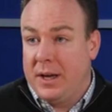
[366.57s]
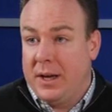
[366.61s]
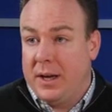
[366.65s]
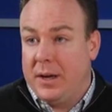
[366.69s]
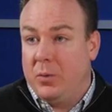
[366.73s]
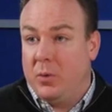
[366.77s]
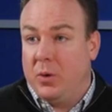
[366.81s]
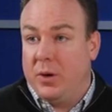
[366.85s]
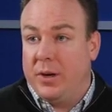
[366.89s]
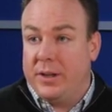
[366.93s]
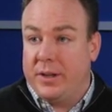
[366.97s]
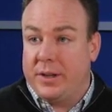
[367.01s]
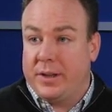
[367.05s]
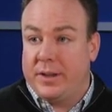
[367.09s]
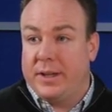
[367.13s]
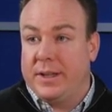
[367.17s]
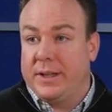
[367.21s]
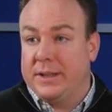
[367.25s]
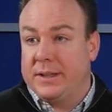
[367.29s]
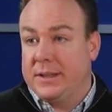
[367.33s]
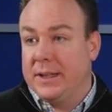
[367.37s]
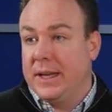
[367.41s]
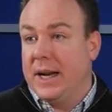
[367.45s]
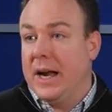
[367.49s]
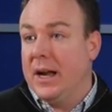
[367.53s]
And one of the
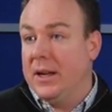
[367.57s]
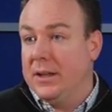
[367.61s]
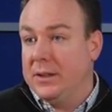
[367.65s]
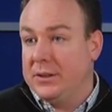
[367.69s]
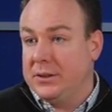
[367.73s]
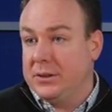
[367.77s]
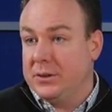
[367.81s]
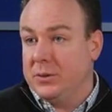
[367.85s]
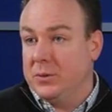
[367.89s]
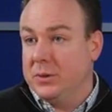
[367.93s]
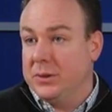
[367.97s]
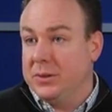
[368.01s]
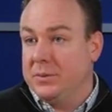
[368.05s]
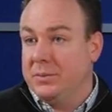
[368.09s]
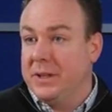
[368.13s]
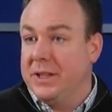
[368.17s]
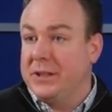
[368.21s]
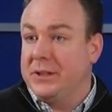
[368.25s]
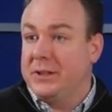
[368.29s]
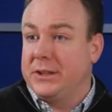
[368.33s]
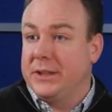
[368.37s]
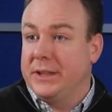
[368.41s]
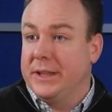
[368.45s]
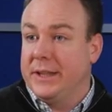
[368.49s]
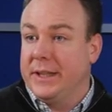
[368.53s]
things that Alistair was
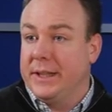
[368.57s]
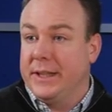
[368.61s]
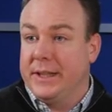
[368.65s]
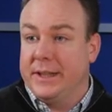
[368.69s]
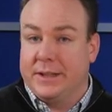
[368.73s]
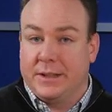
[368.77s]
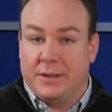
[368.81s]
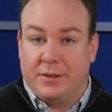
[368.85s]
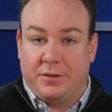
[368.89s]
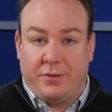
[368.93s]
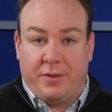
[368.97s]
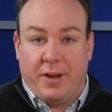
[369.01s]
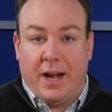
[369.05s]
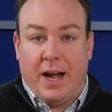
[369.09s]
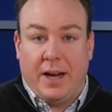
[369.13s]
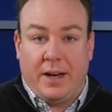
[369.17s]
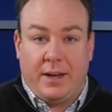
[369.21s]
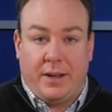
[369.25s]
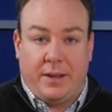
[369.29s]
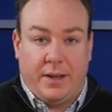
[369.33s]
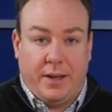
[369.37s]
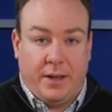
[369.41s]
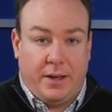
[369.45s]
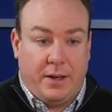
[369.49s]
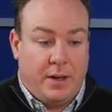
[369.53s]
mentioning is the
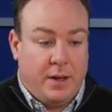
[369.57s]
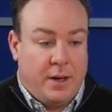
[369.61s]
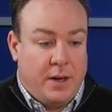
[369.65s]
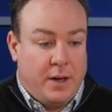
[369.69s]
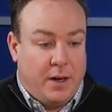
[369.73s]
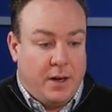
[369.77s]
fact that,